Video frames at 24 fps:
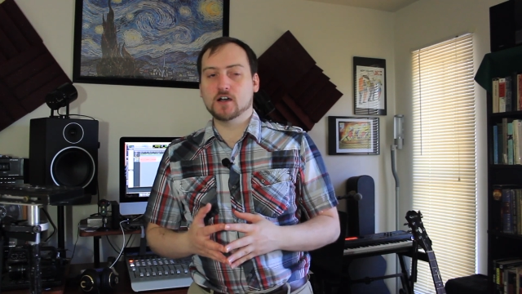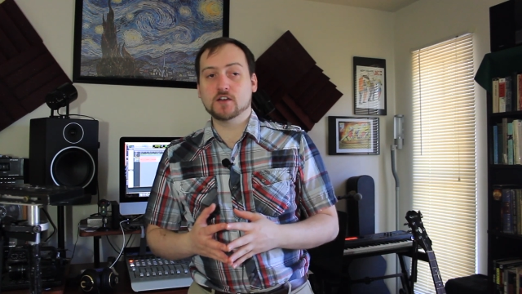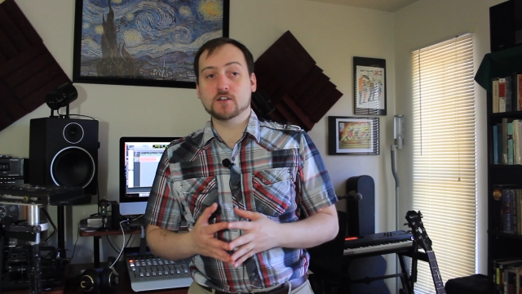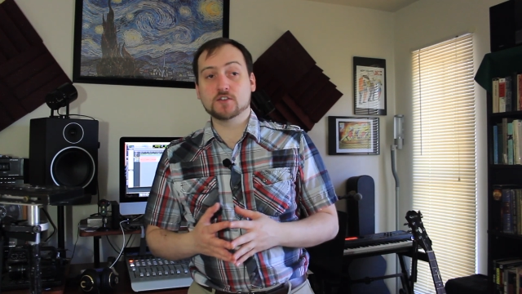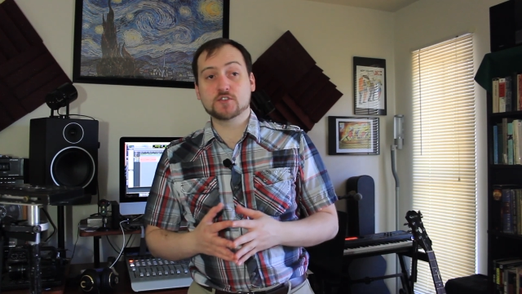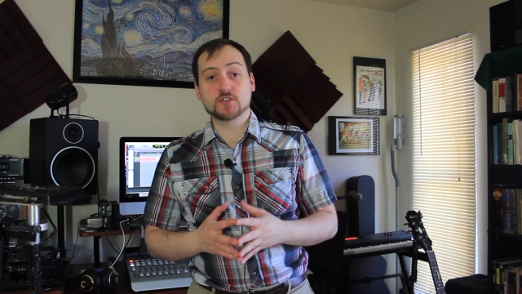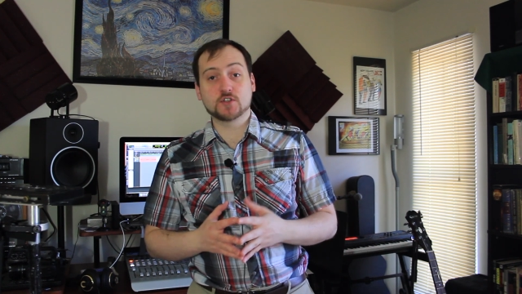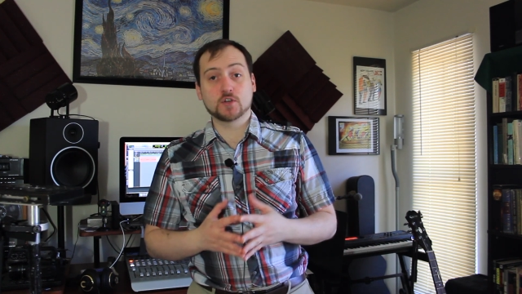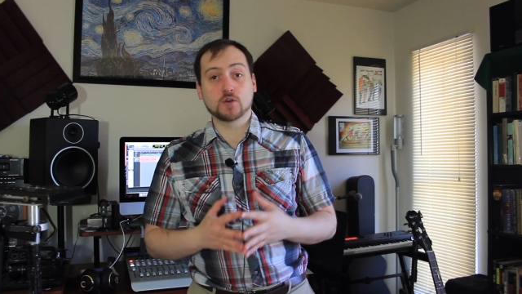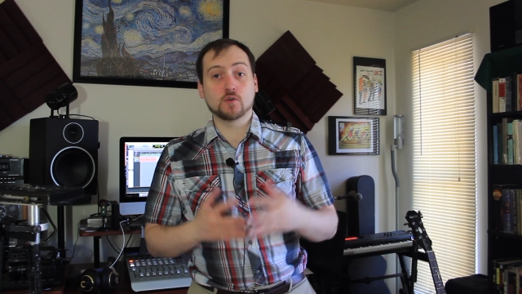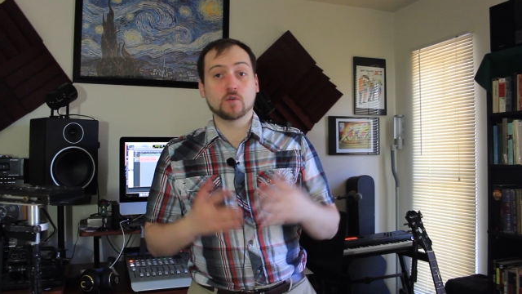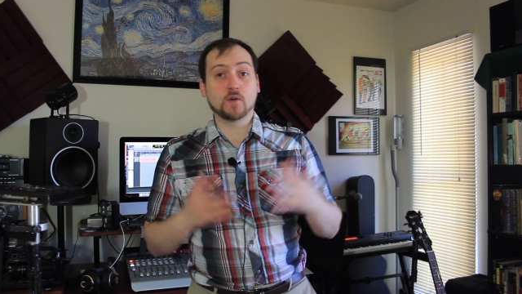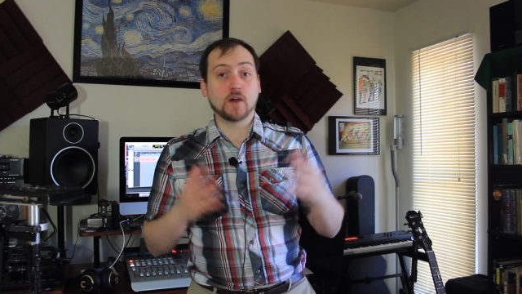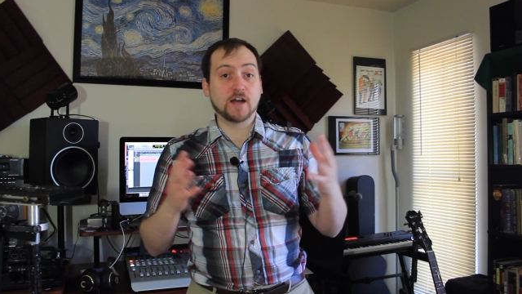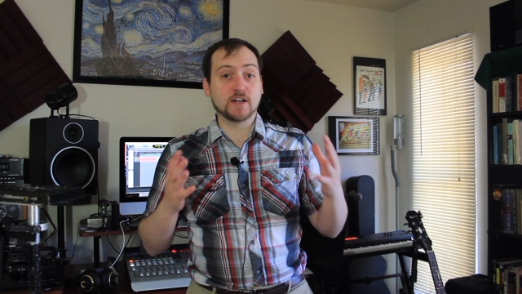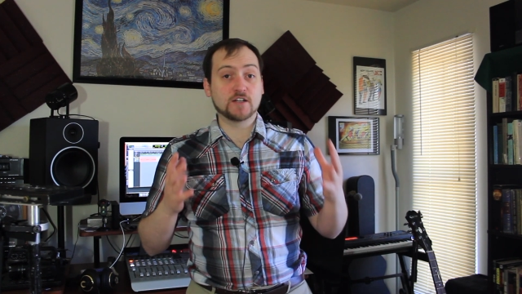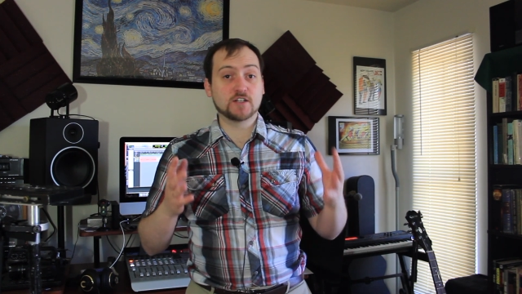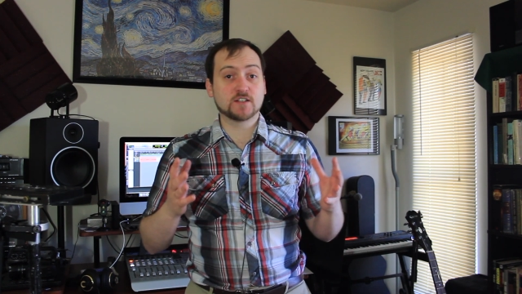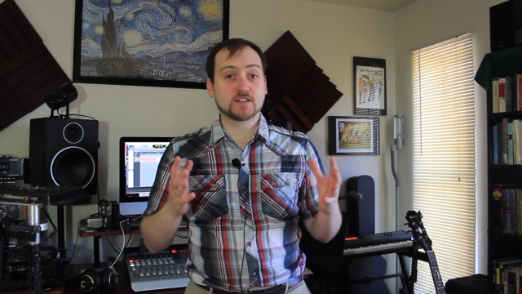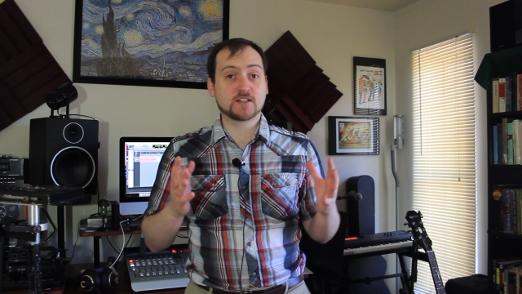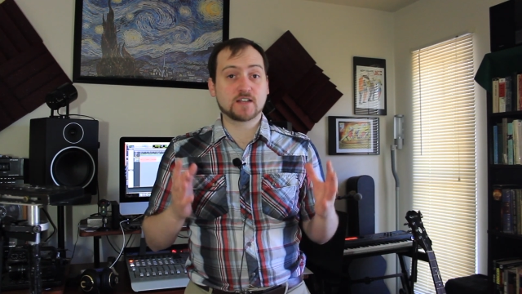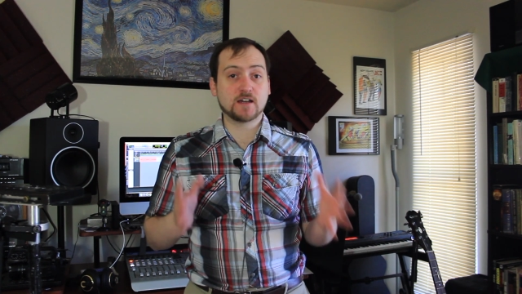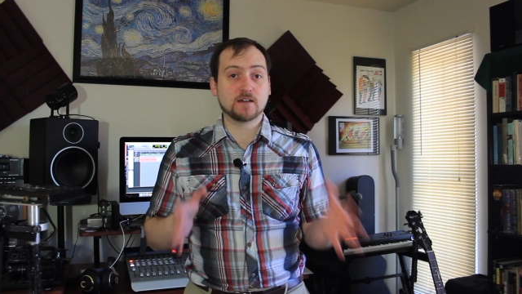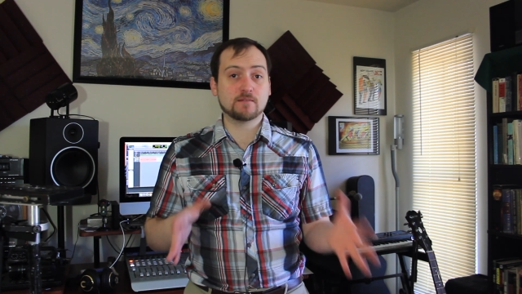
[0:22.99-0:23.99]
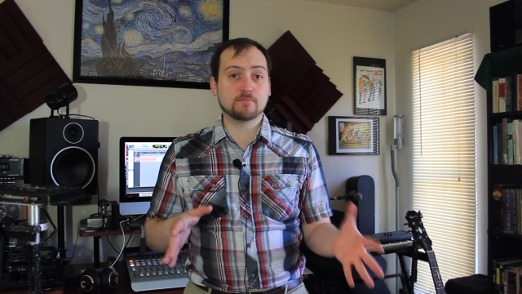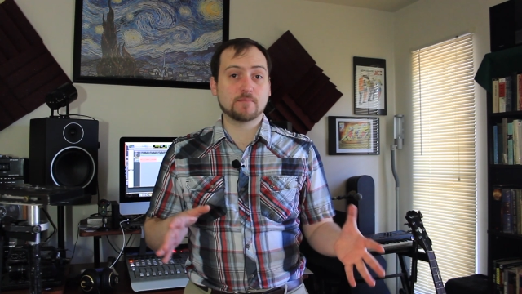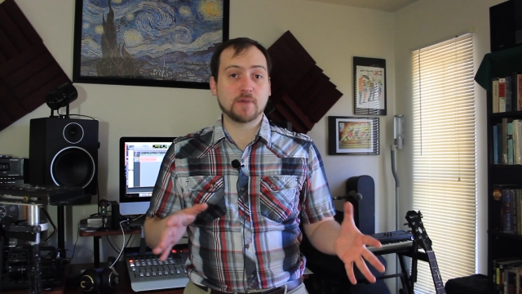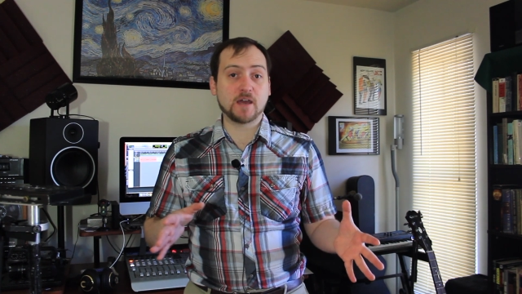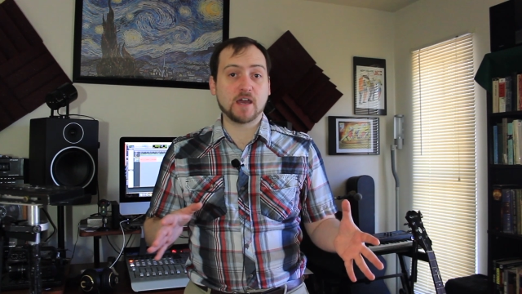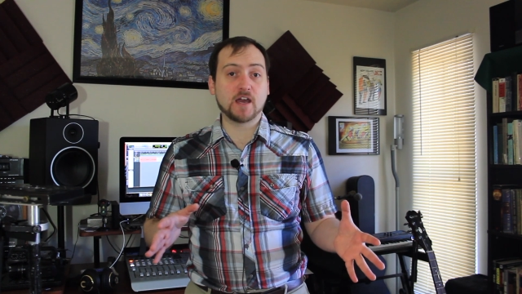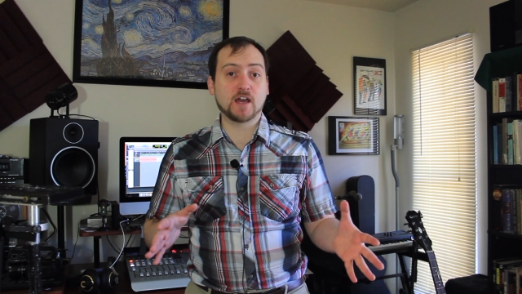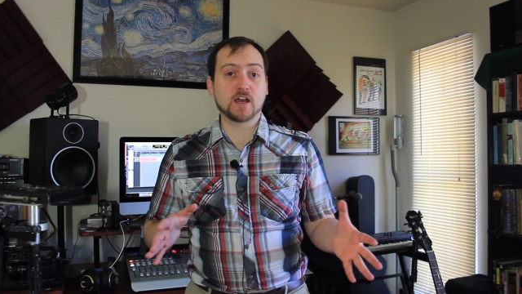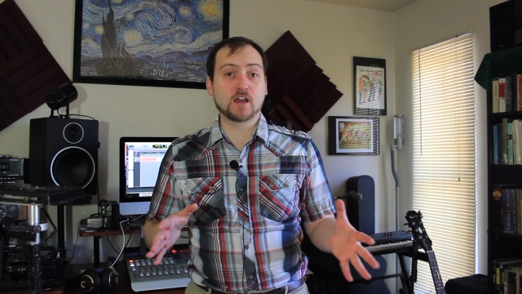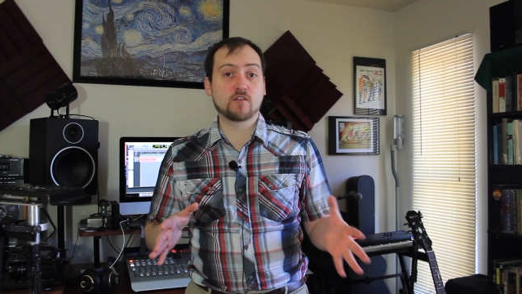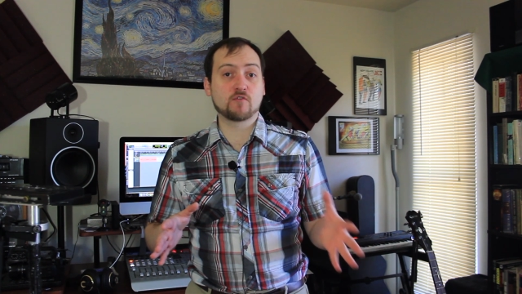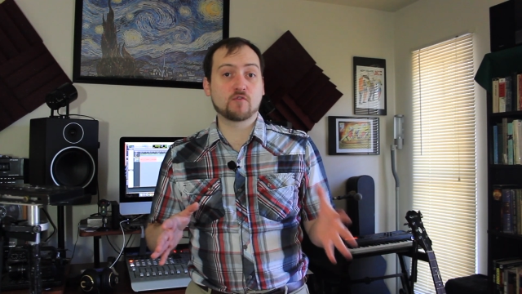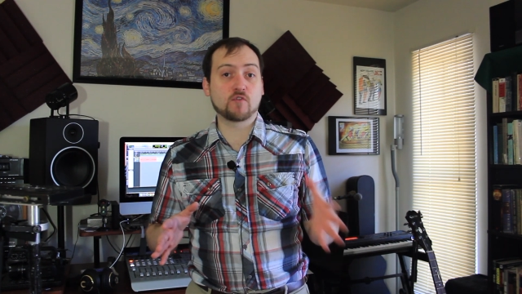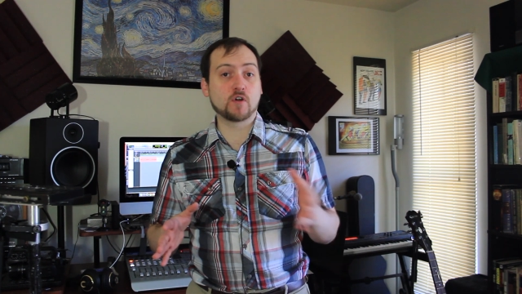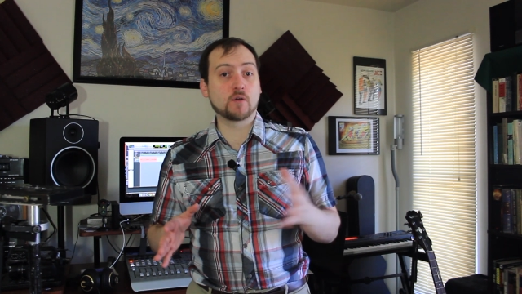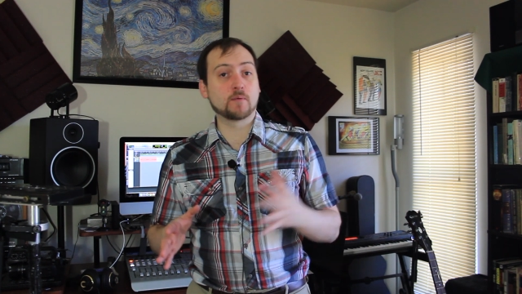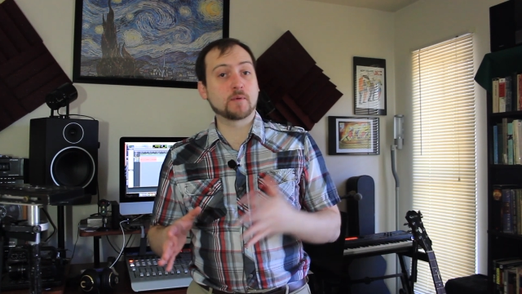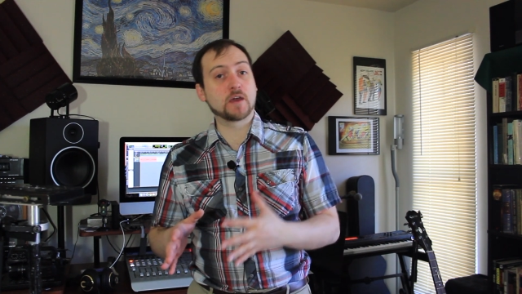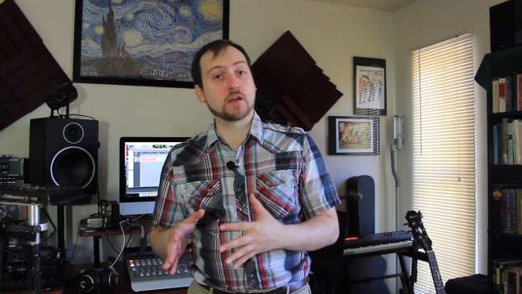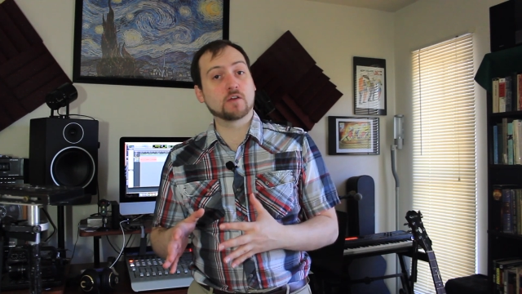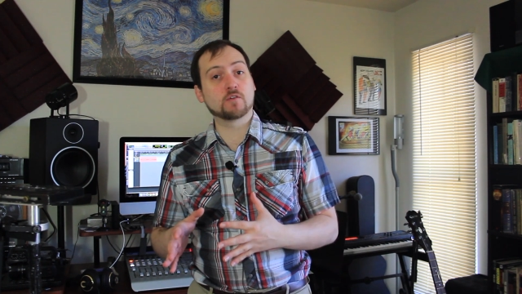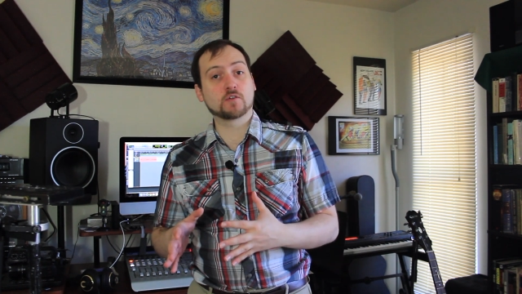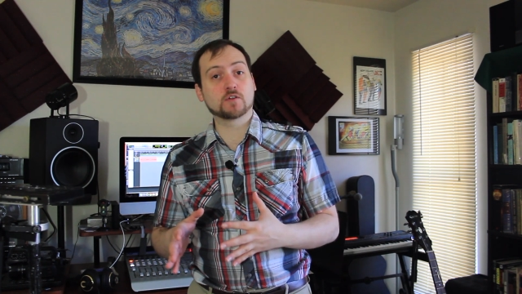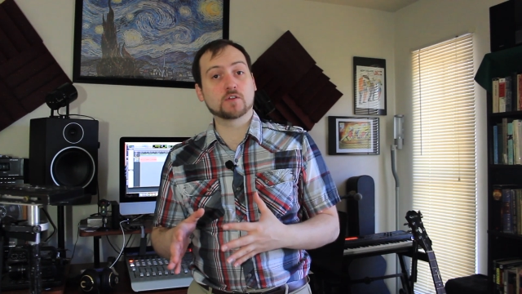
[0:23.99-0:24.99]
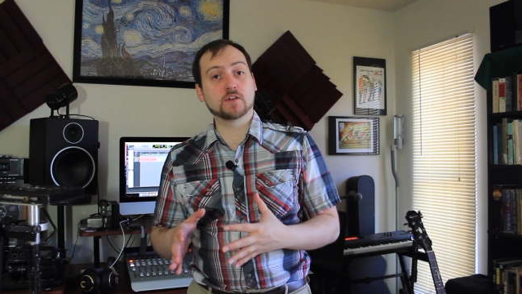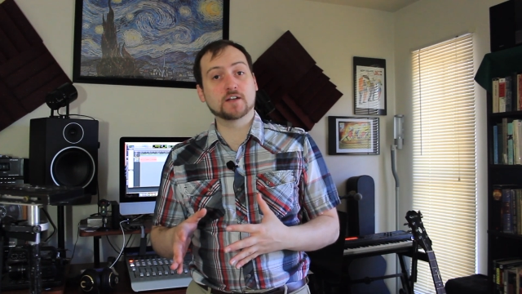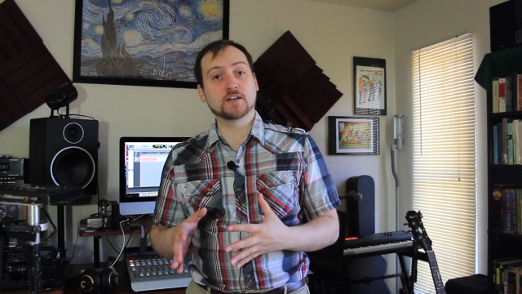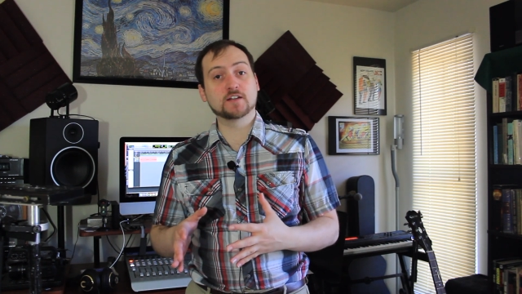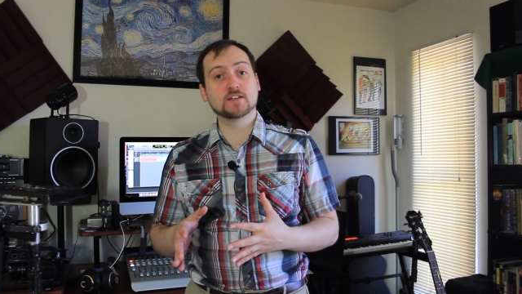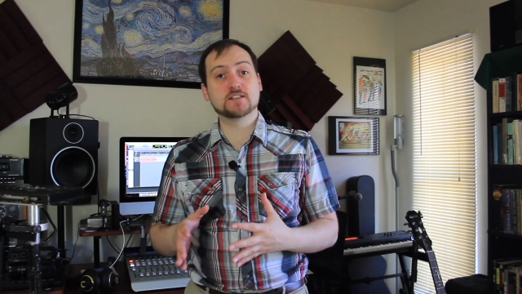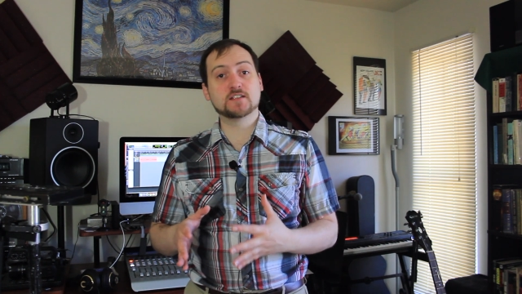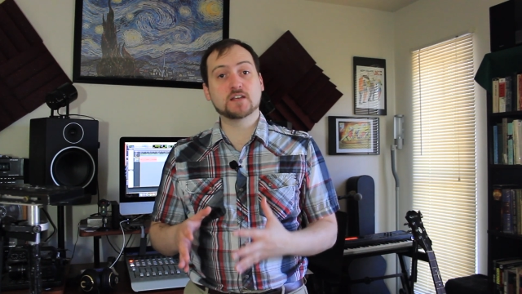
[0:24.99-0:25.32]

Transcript: So I just got back from Kendrick Glennon